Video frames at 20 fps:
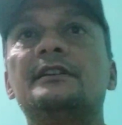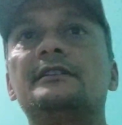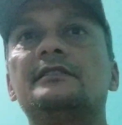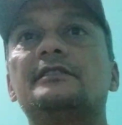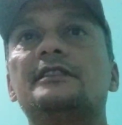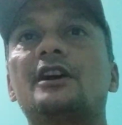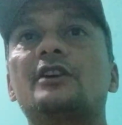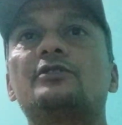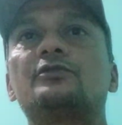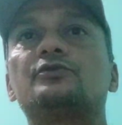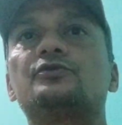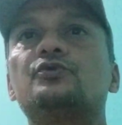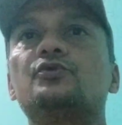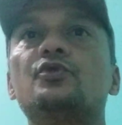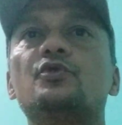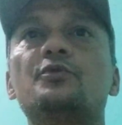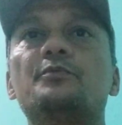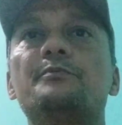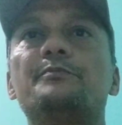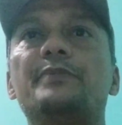Now,
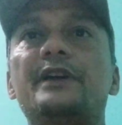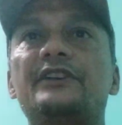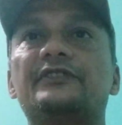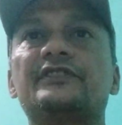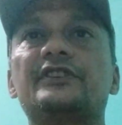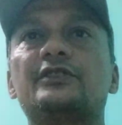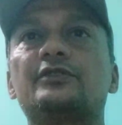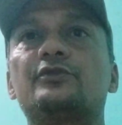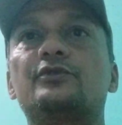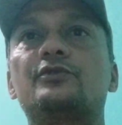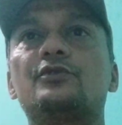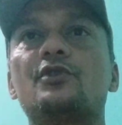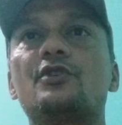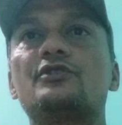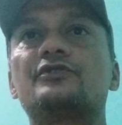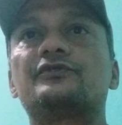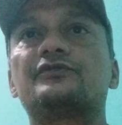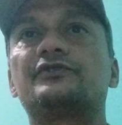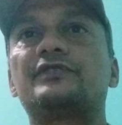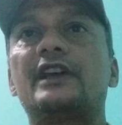two basic
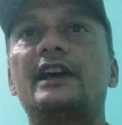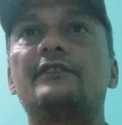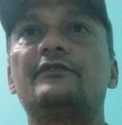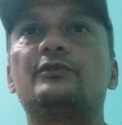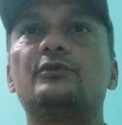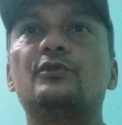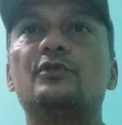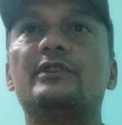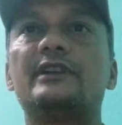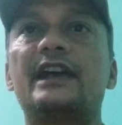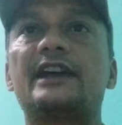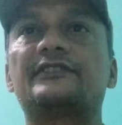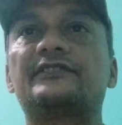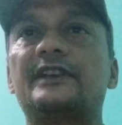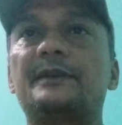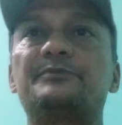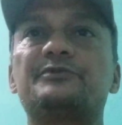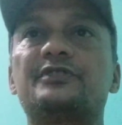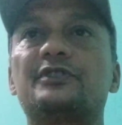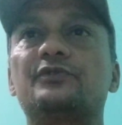courts have ruled
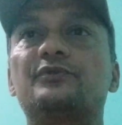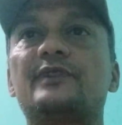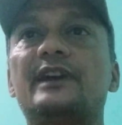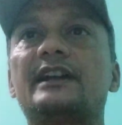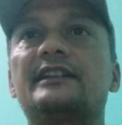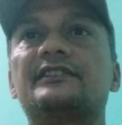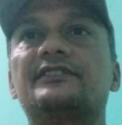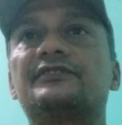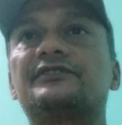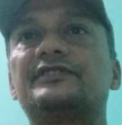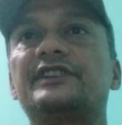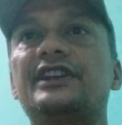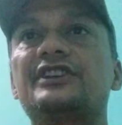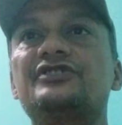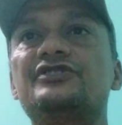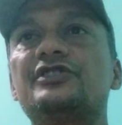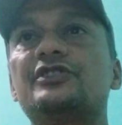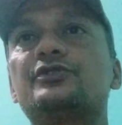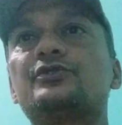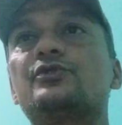exceptions where the
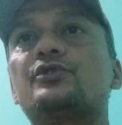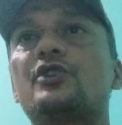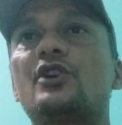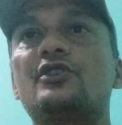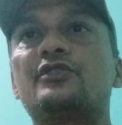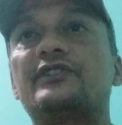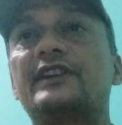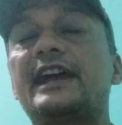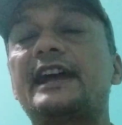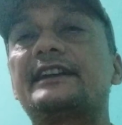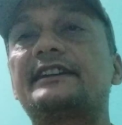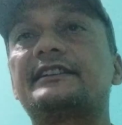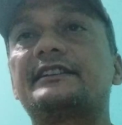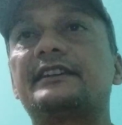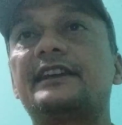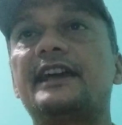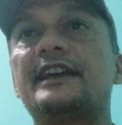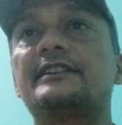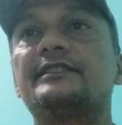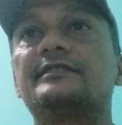stranger to
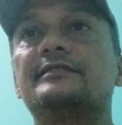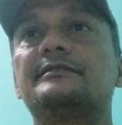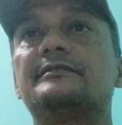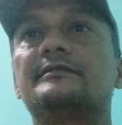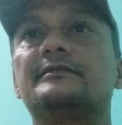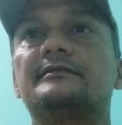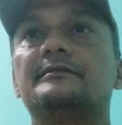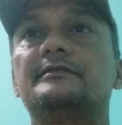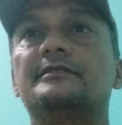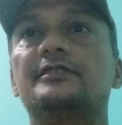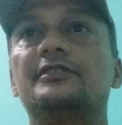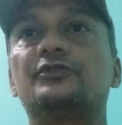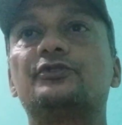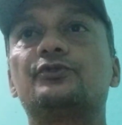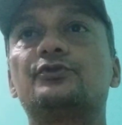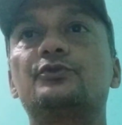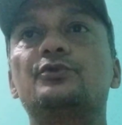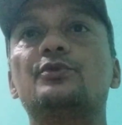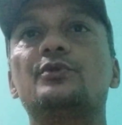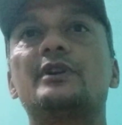contract can
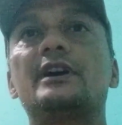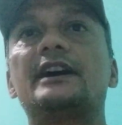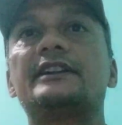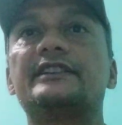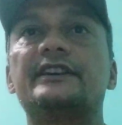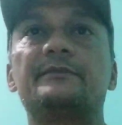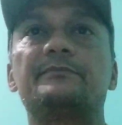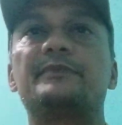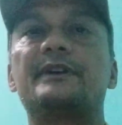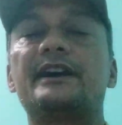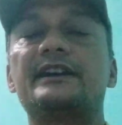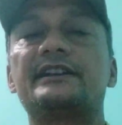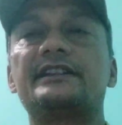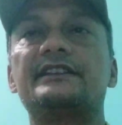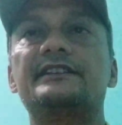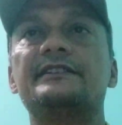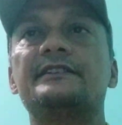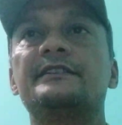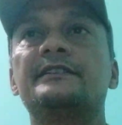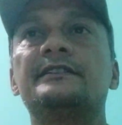sue other
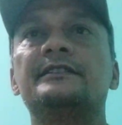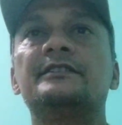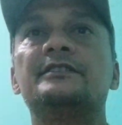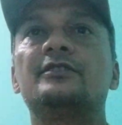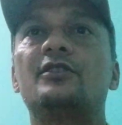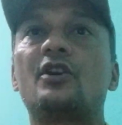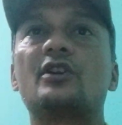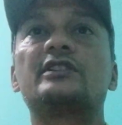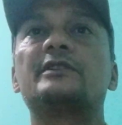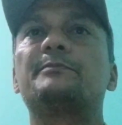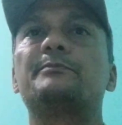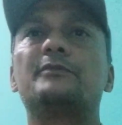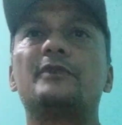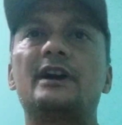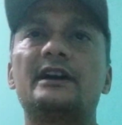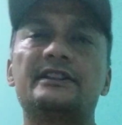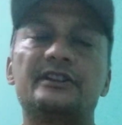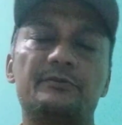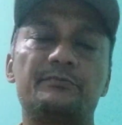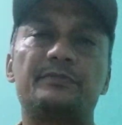party or the
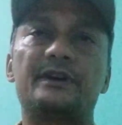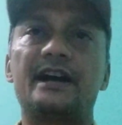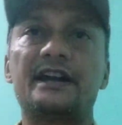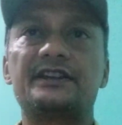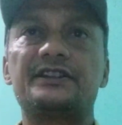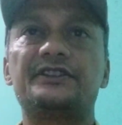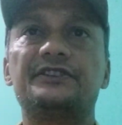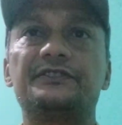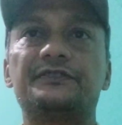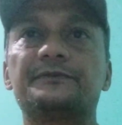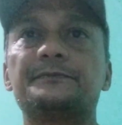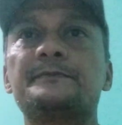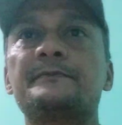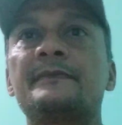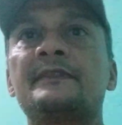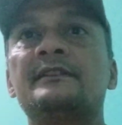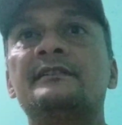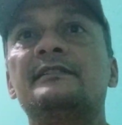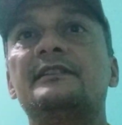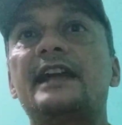other parties,
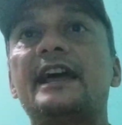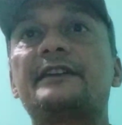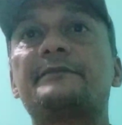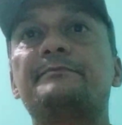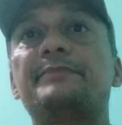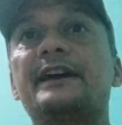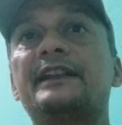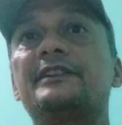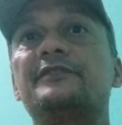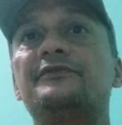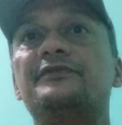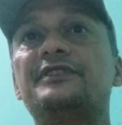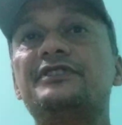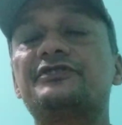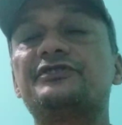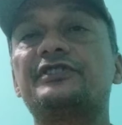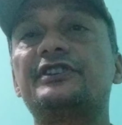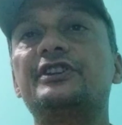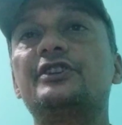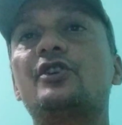like
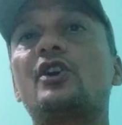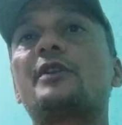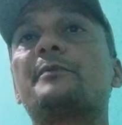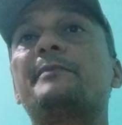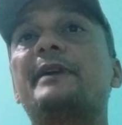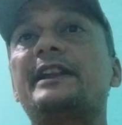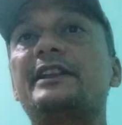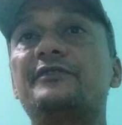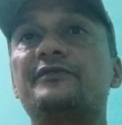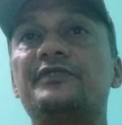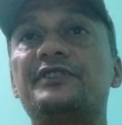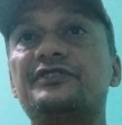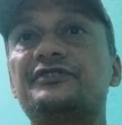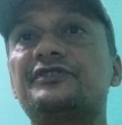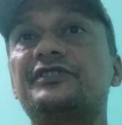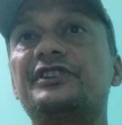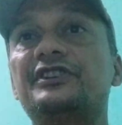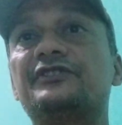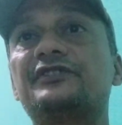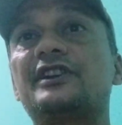beneficiary or
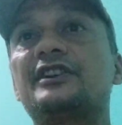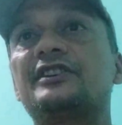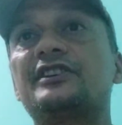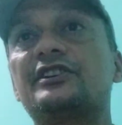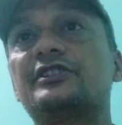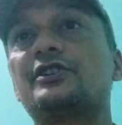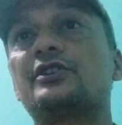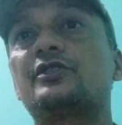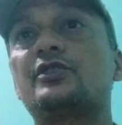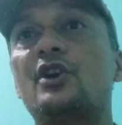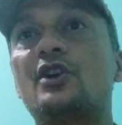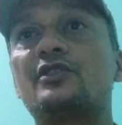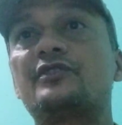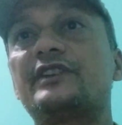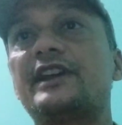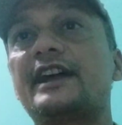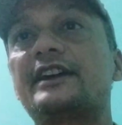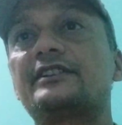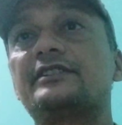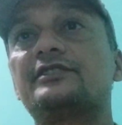beneficiaries under the
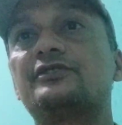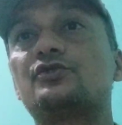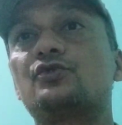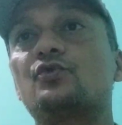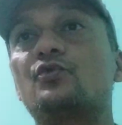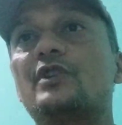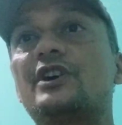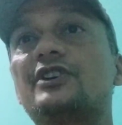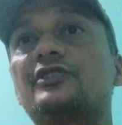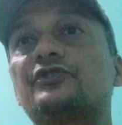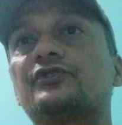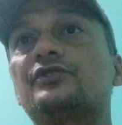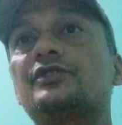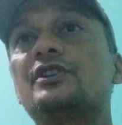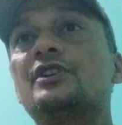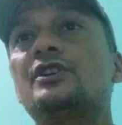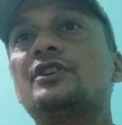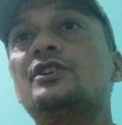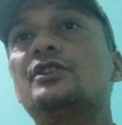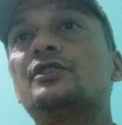contract
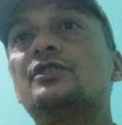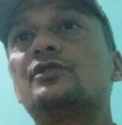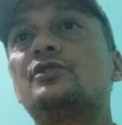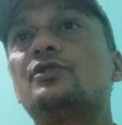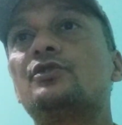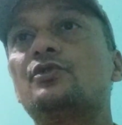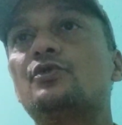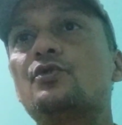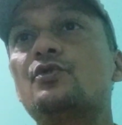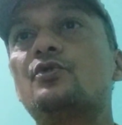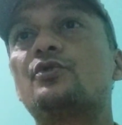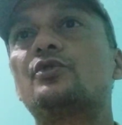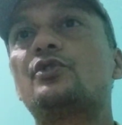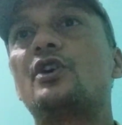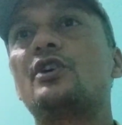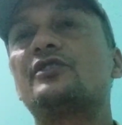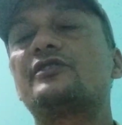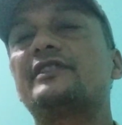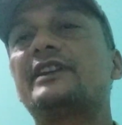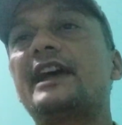towards who
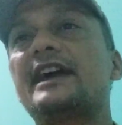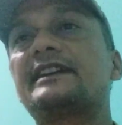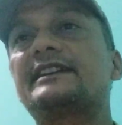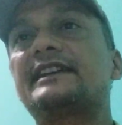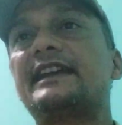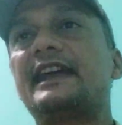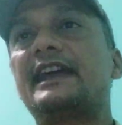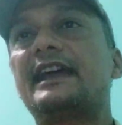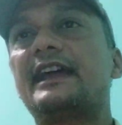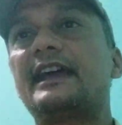contract